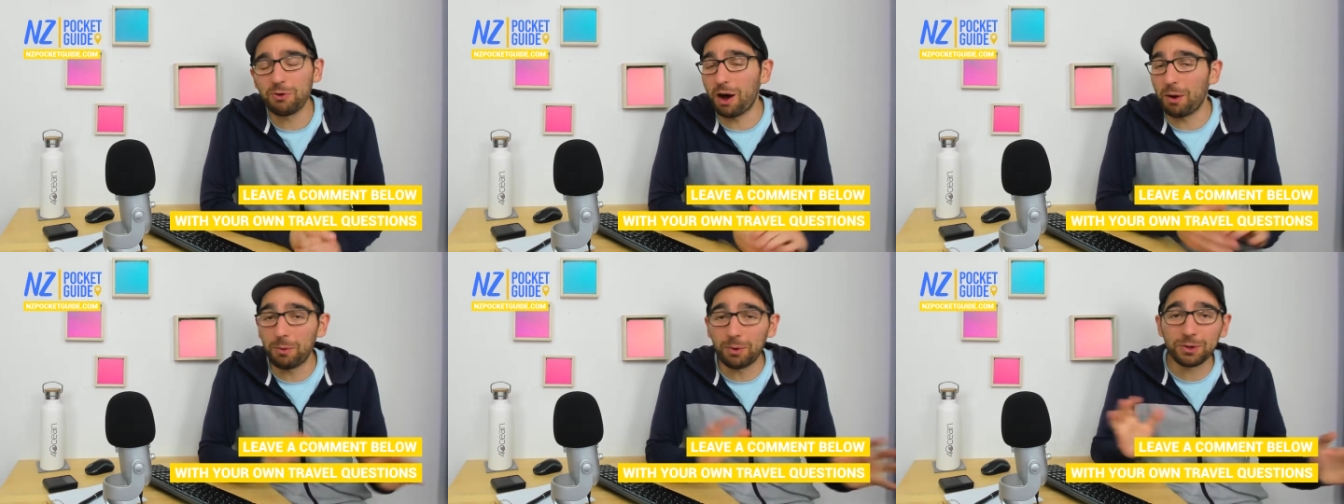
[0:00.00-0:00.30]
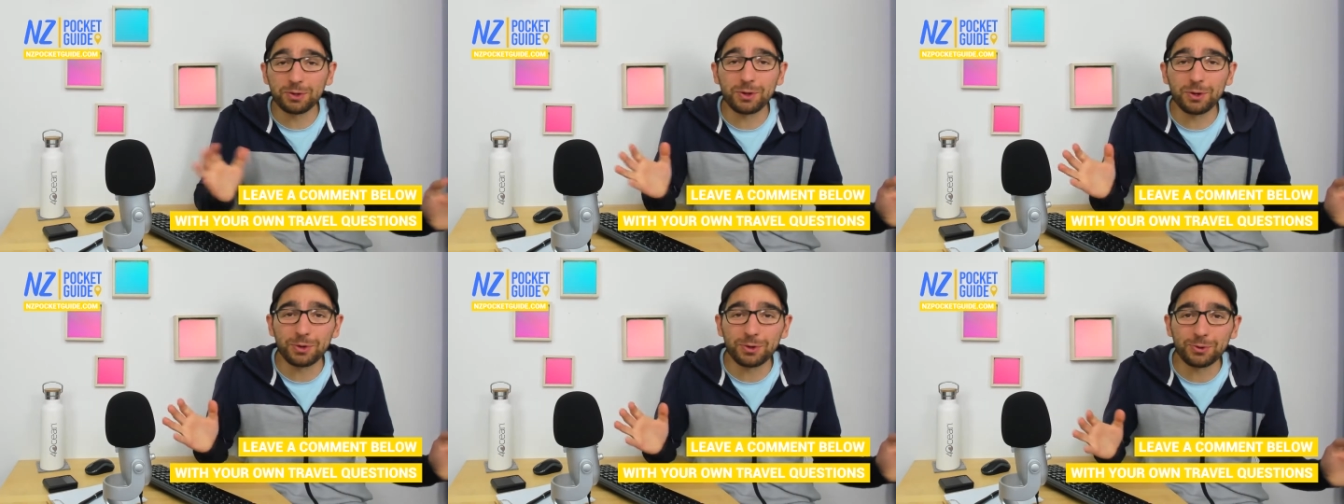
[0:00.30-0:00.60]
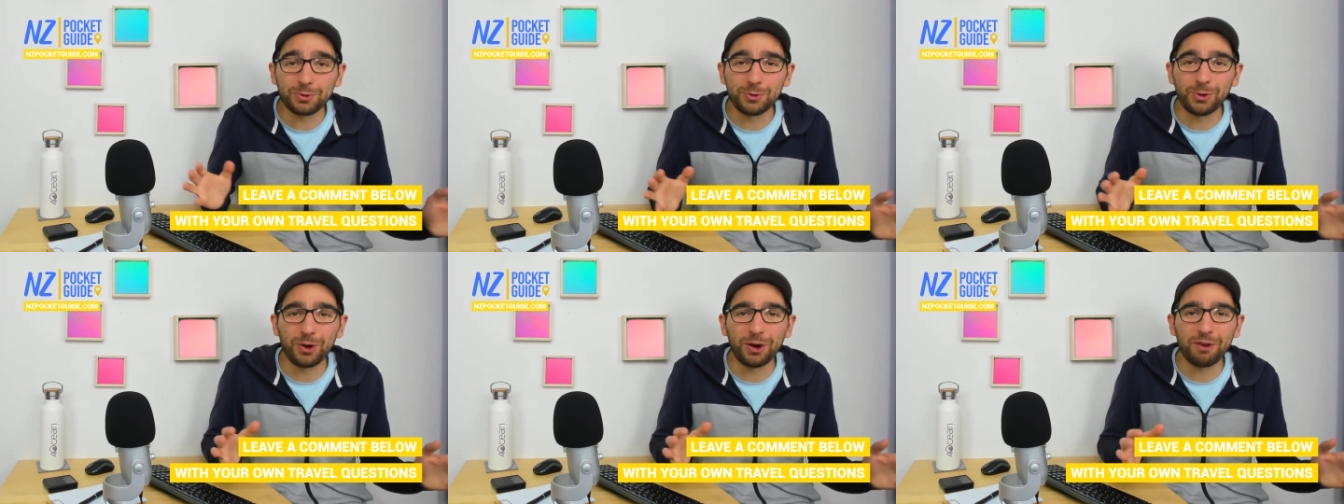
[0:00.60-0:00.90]
I won't go
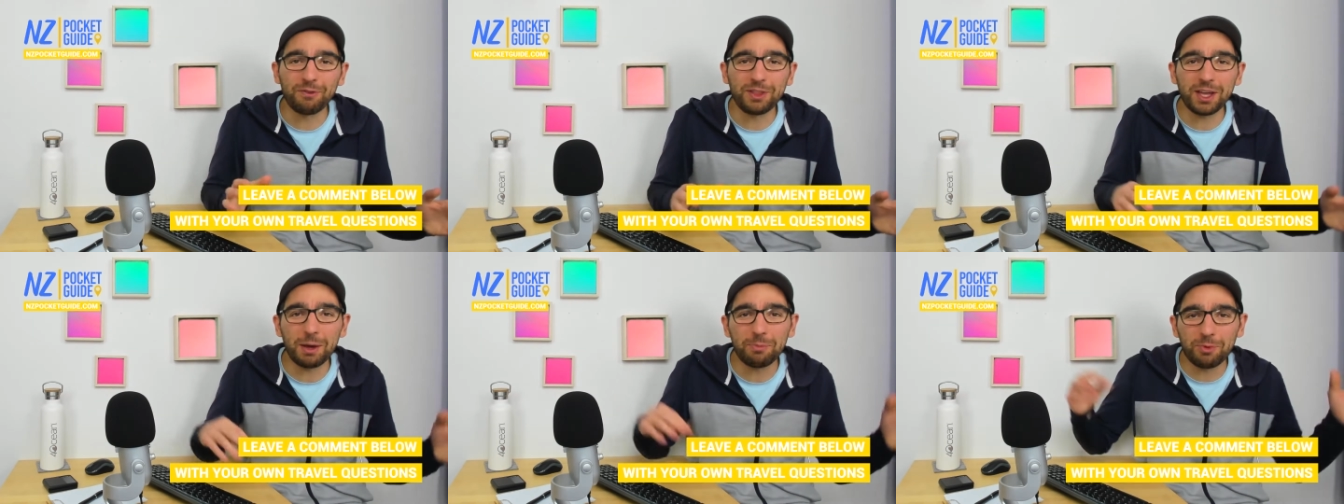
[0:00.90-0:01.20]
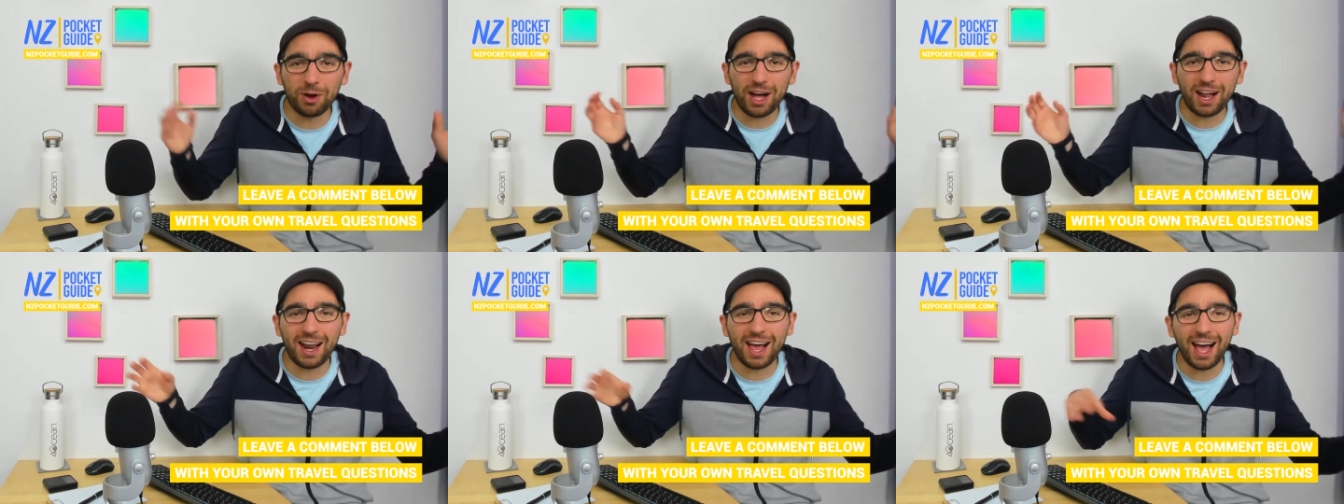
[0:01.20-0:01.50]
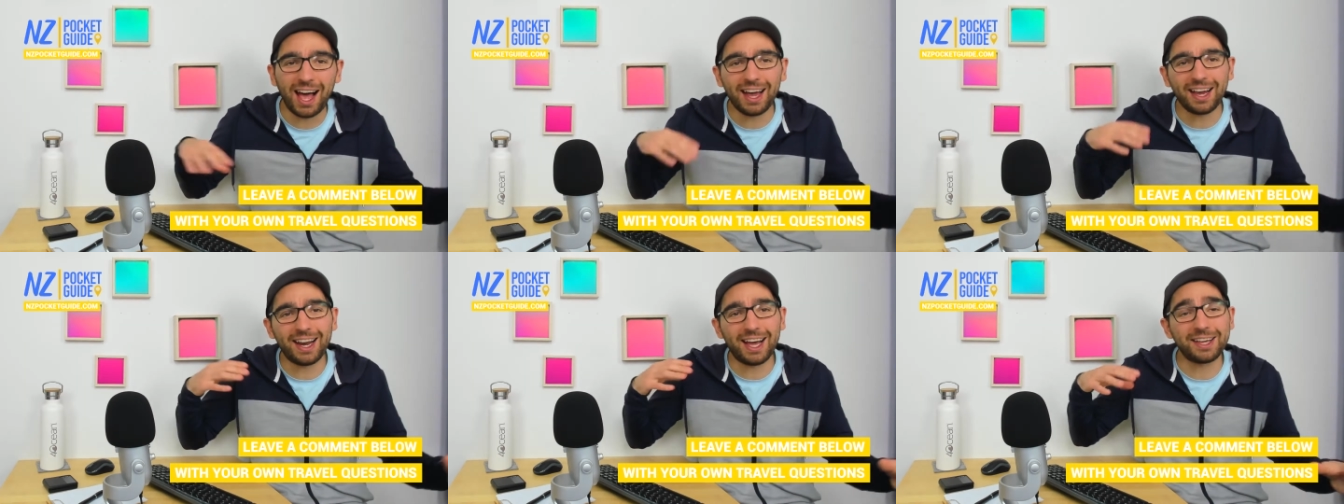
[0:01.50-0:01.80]
through all of them, but I'll
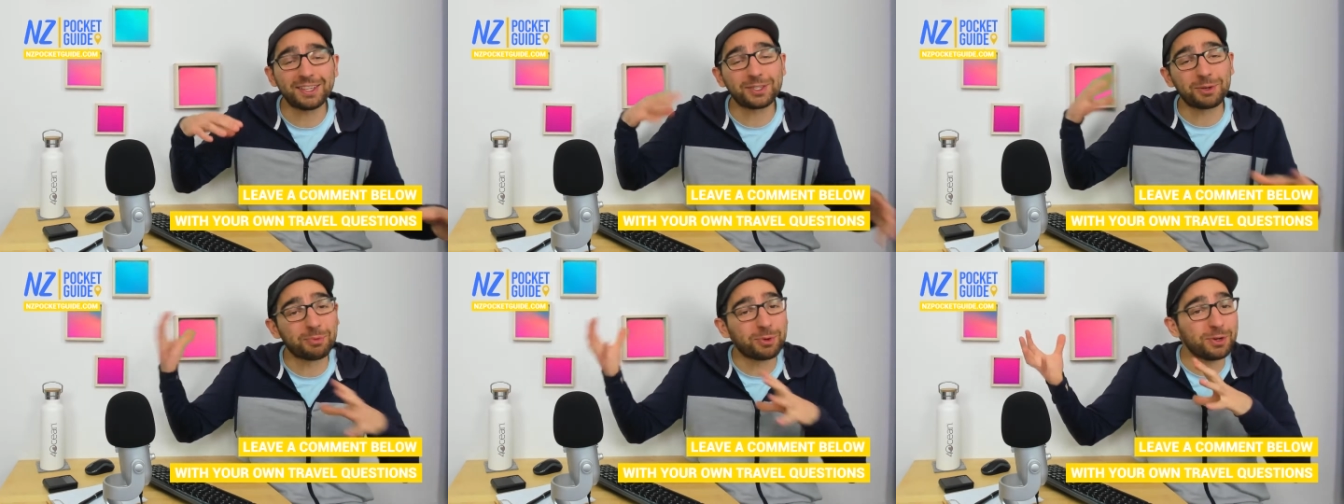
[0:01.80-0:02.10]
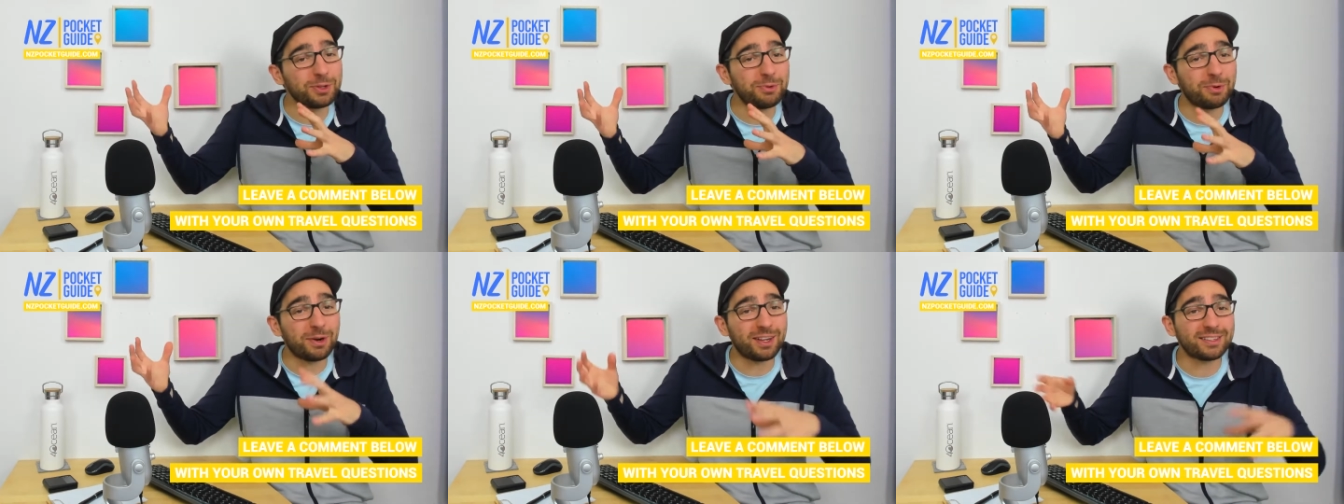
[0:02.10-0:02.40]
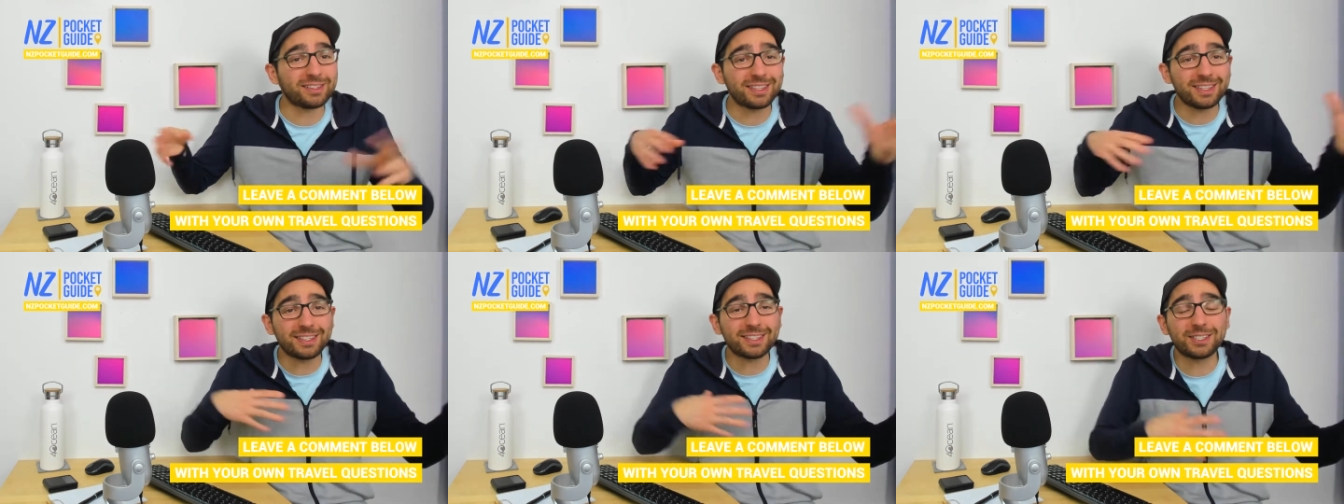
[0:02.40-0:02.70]
highlight some good
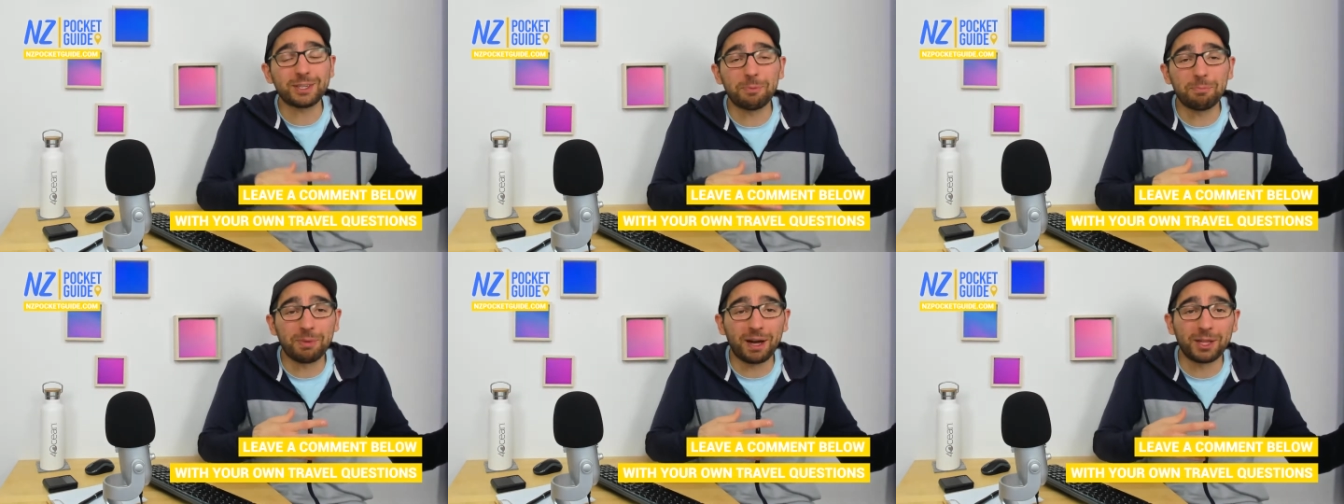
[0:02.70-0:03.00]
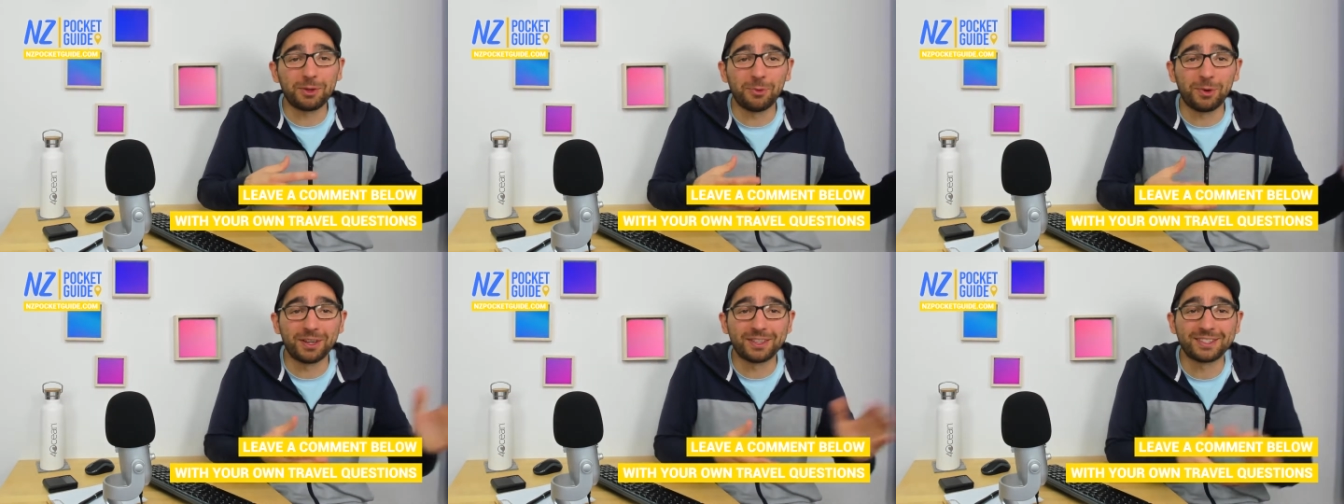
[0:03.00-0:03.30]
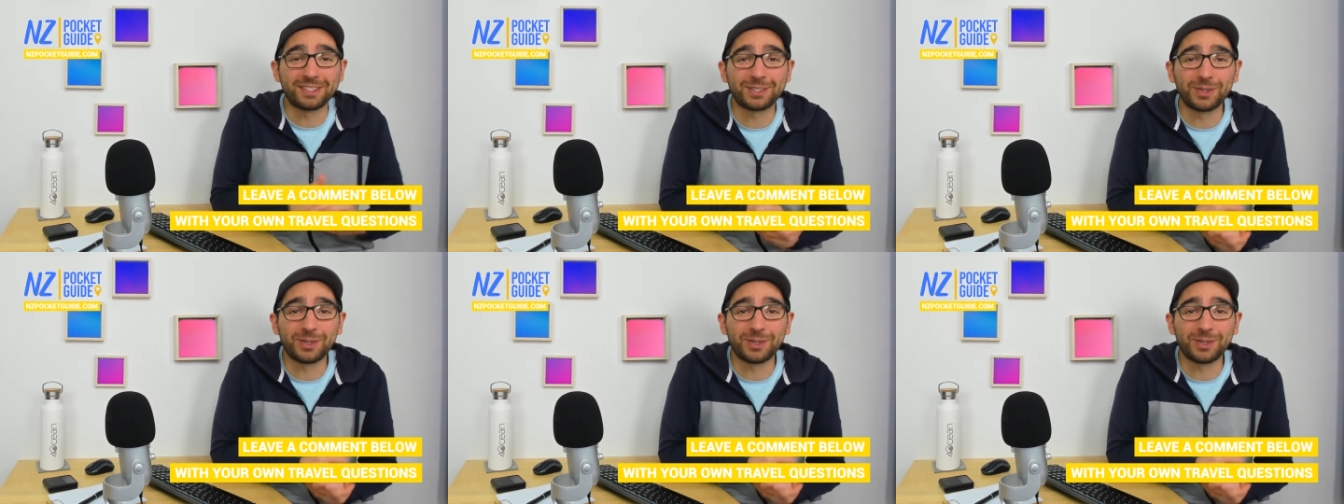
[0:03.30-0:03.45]
ones and some bad ones.